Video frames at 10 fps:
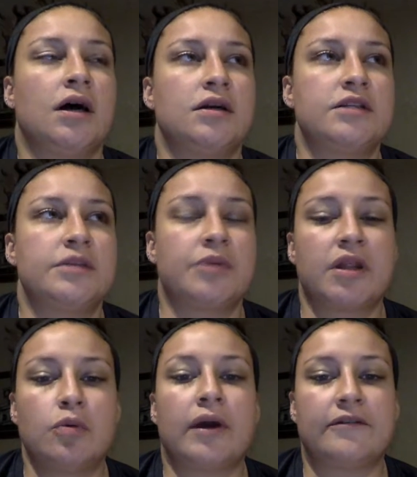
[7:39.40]
Typically
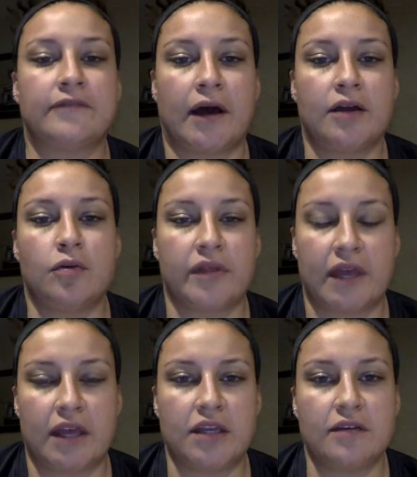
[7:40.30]
what I find with
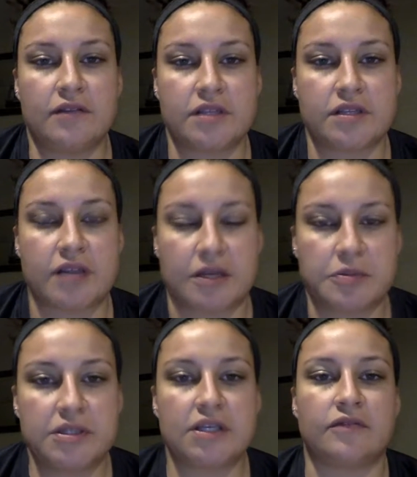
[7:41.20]
any of these
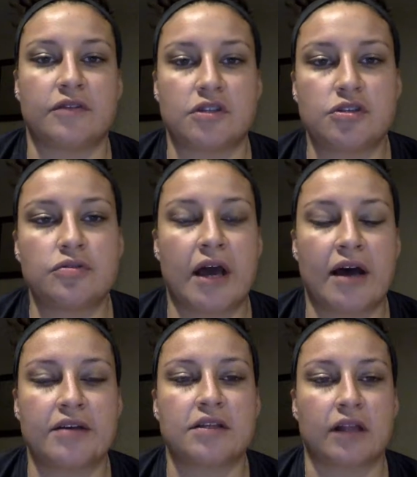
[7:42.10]
assessments, if a student
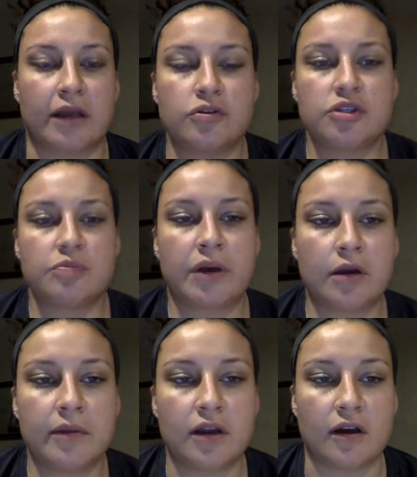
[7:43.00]
has a language
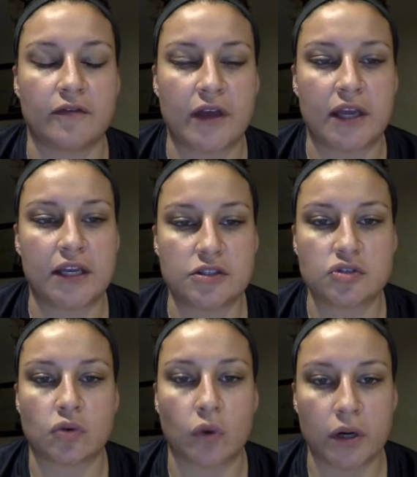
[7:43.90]
impairment of any
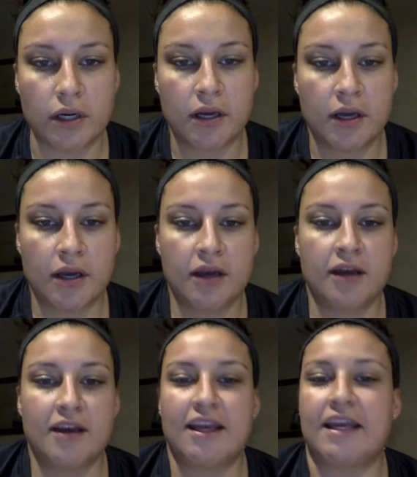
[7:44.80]
sort,
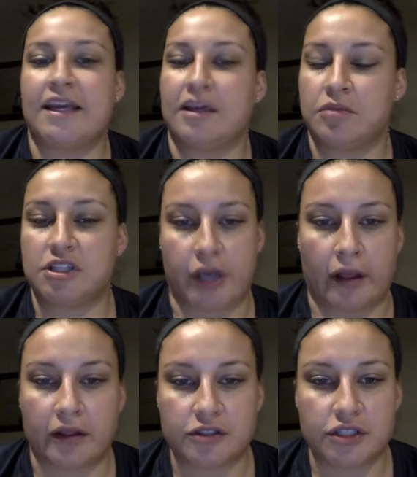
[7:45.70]
it can be
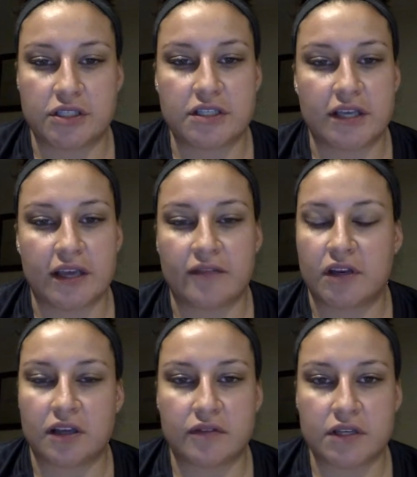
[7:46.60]
challenging to give
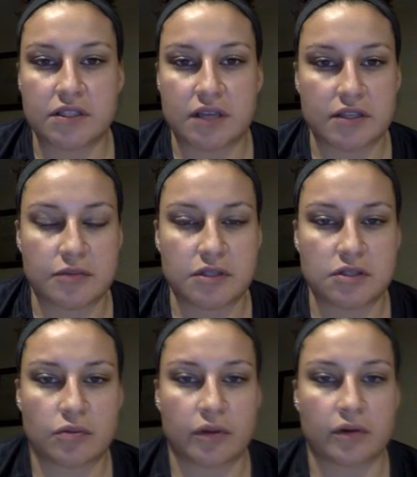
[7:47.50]
any of the
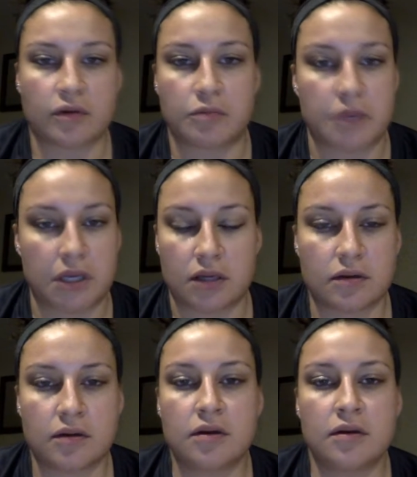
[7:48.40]
assessments, whether it would be
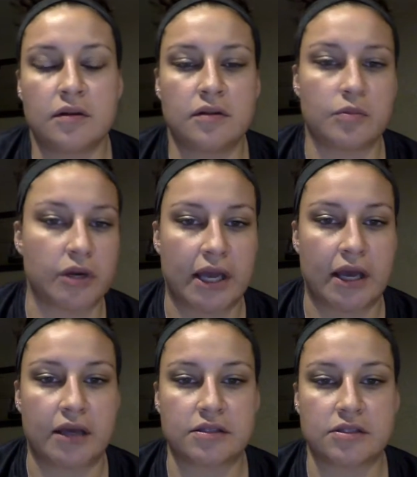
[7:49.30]
the
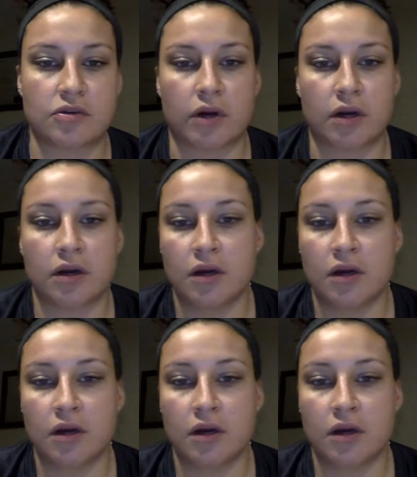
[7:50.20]
Brigance or